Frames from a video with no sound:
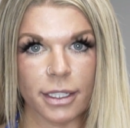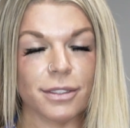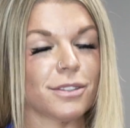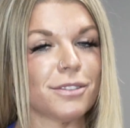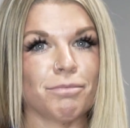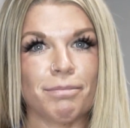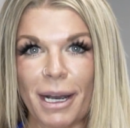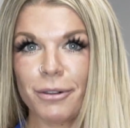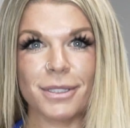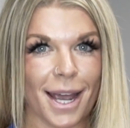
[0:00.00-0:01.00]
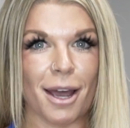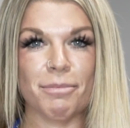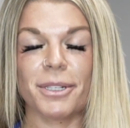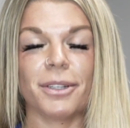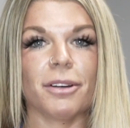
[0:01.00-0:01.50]
It's bound to
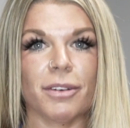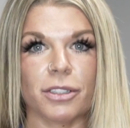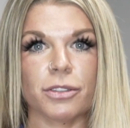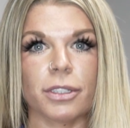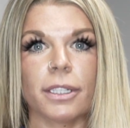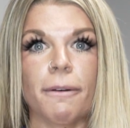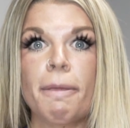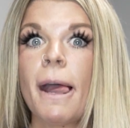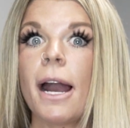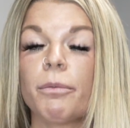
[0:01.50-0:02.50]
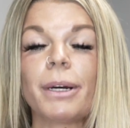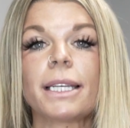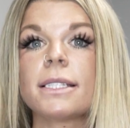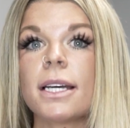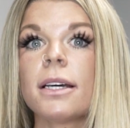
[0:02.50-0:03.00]
happen eventually. And when
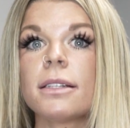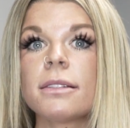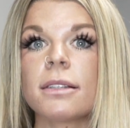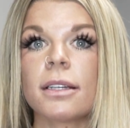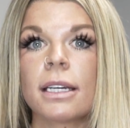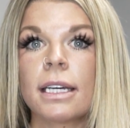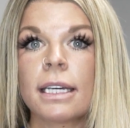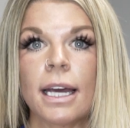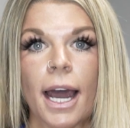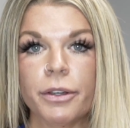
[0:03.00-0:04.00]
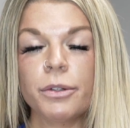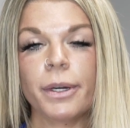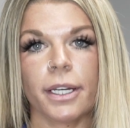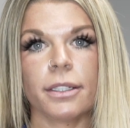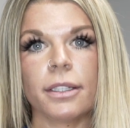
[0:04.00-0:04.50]
it does, how you
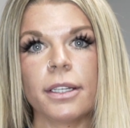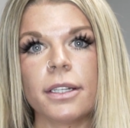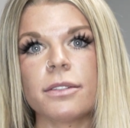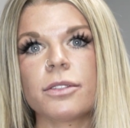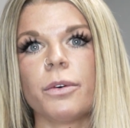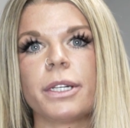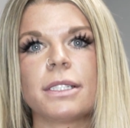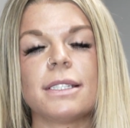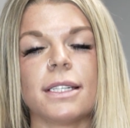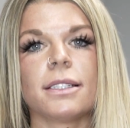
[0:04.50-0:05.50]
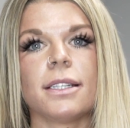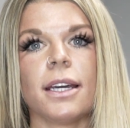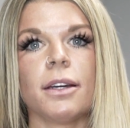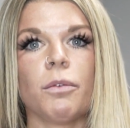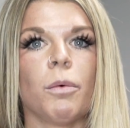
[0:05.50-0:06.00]
handle it is going to
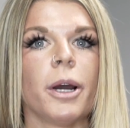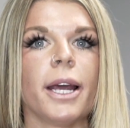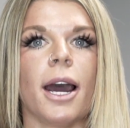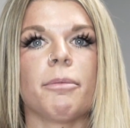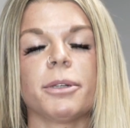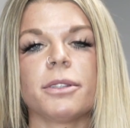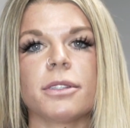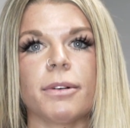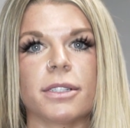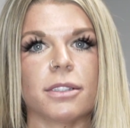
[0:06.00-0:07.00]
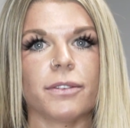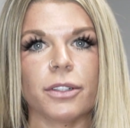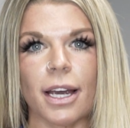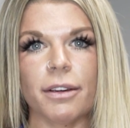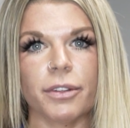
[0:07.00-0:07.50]
dictate what happens the rest of
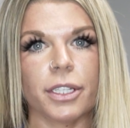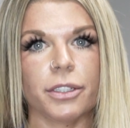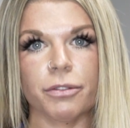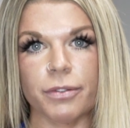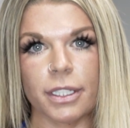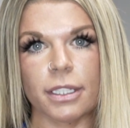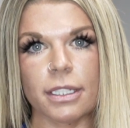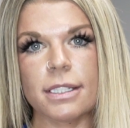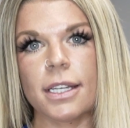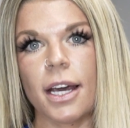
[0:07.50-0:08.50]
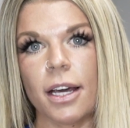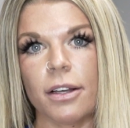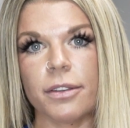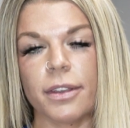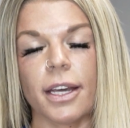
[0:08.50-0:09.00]
your life in your fitness,
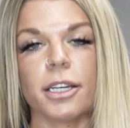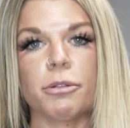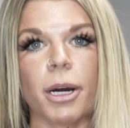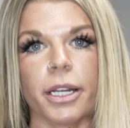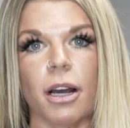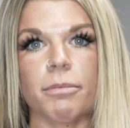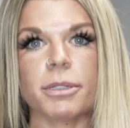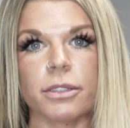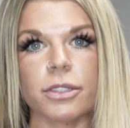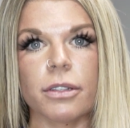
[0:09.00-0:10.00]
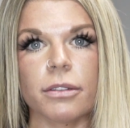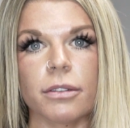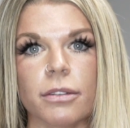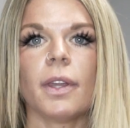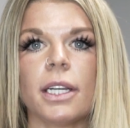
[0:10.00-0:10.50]
health, and your body composition.
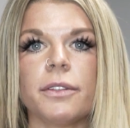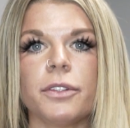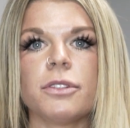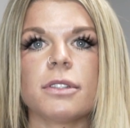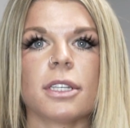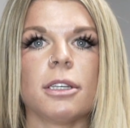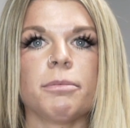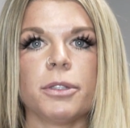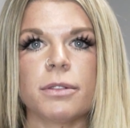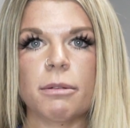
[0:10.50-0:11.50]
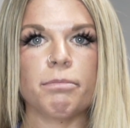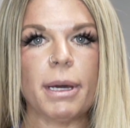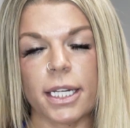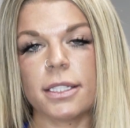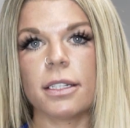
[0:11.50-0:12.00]
And if you just keep using
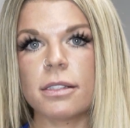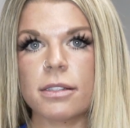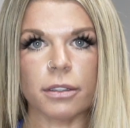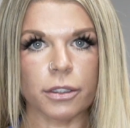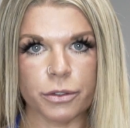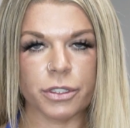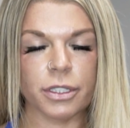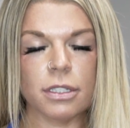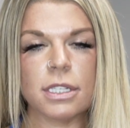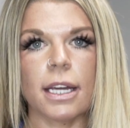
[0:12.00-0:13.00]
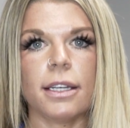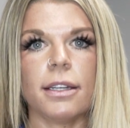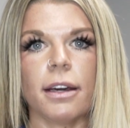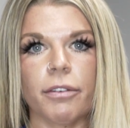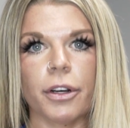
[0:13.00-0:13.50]
band aid solutions and
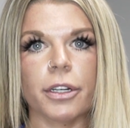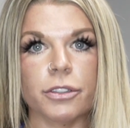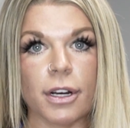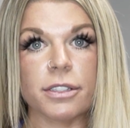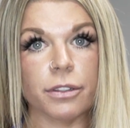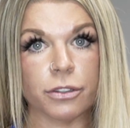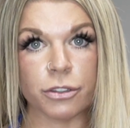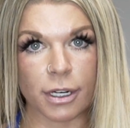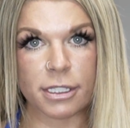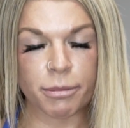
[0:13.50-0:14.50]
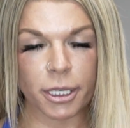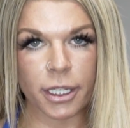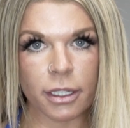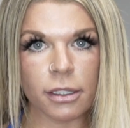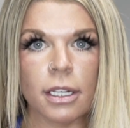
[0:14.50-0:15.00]
never address your stress
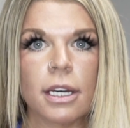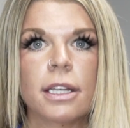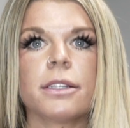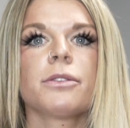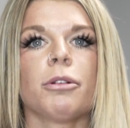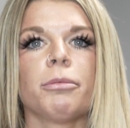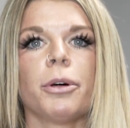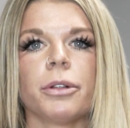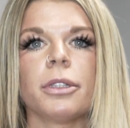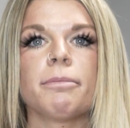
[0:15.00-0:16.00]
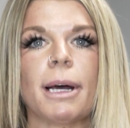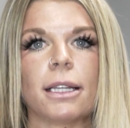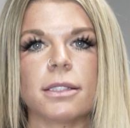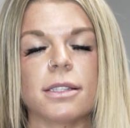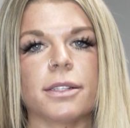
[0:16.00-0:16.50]
bucket, these hormonal
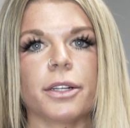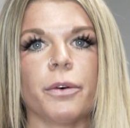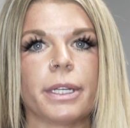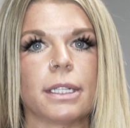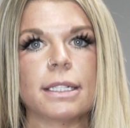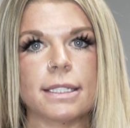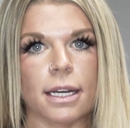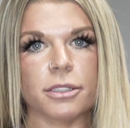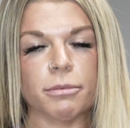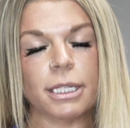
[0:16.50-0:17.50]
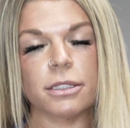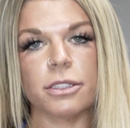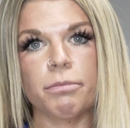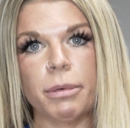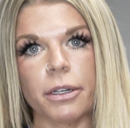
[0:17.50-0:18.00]
imbalances are going to exacerbate
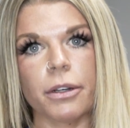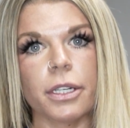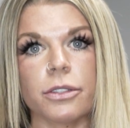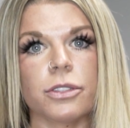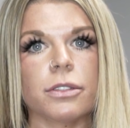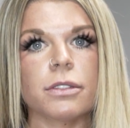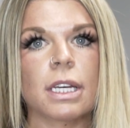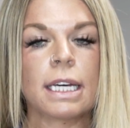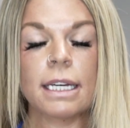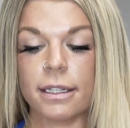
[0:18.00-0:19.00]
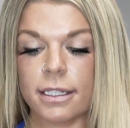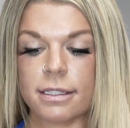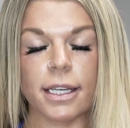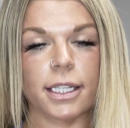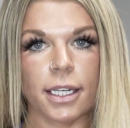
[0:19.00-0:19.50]
to bigger issues.
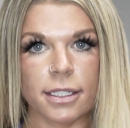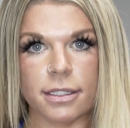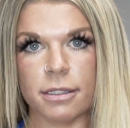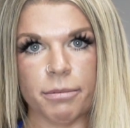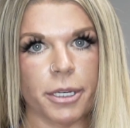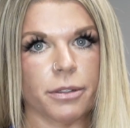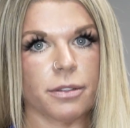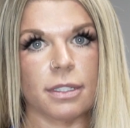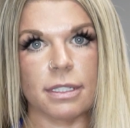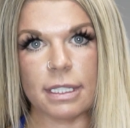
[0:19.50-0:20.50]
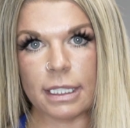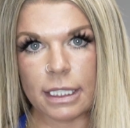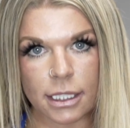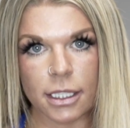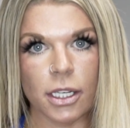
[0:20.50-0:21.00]
Things like gut dysbiosis,
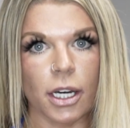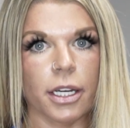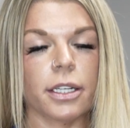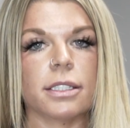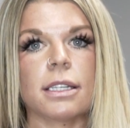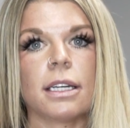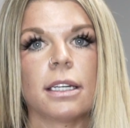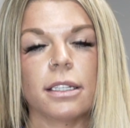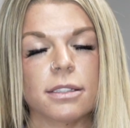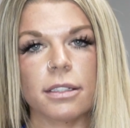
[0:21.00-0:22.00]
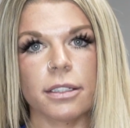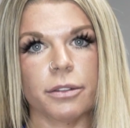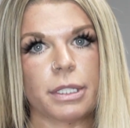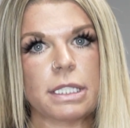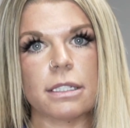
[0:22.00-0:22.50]
leaky gut, insulin
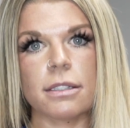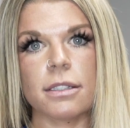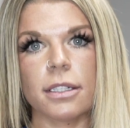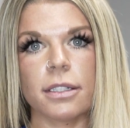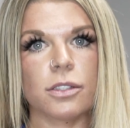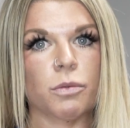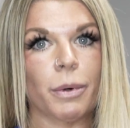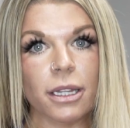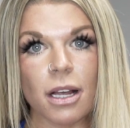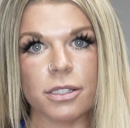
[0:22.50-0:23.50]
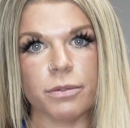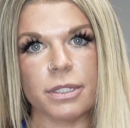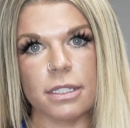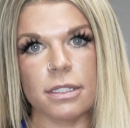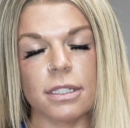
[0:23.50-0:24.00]
resistance, weight loss
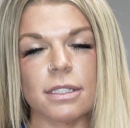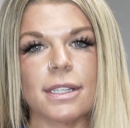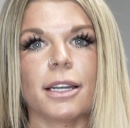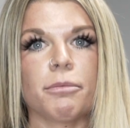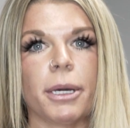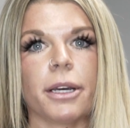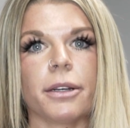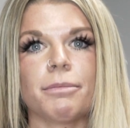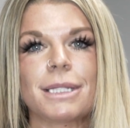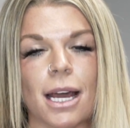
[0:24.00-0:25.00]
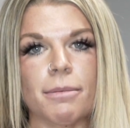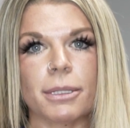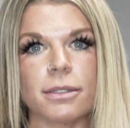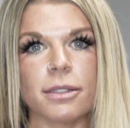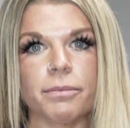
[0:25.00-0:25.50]
resistance, and impaired
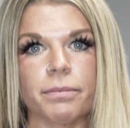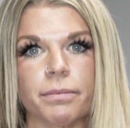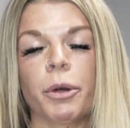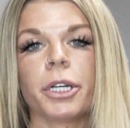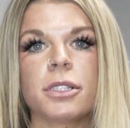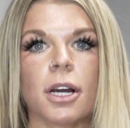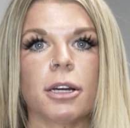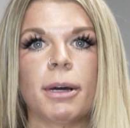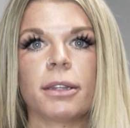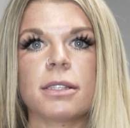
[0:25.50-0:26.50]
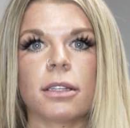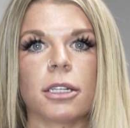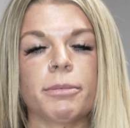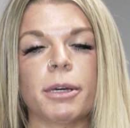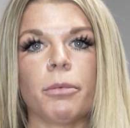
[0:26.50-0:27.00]
metabolism. And we're gonna talk about this a
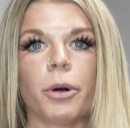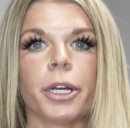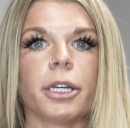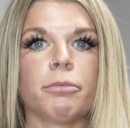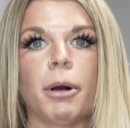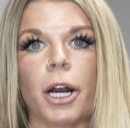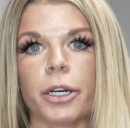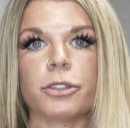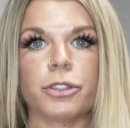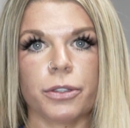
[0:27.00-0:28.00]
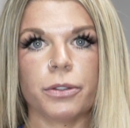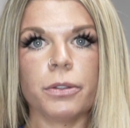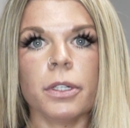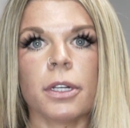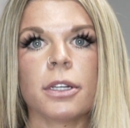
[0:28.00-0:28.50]
little bit more in part
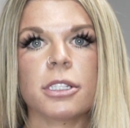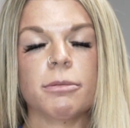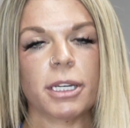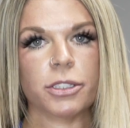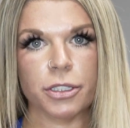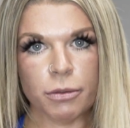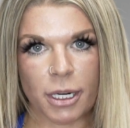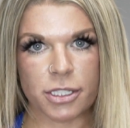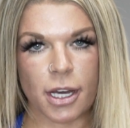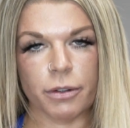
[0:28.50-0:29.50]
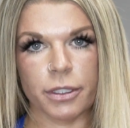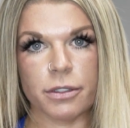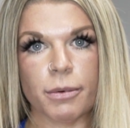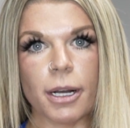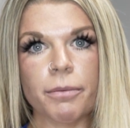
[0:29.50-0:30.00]
two, so make sure you watch that one
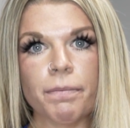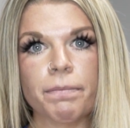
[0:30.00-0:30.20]
as well.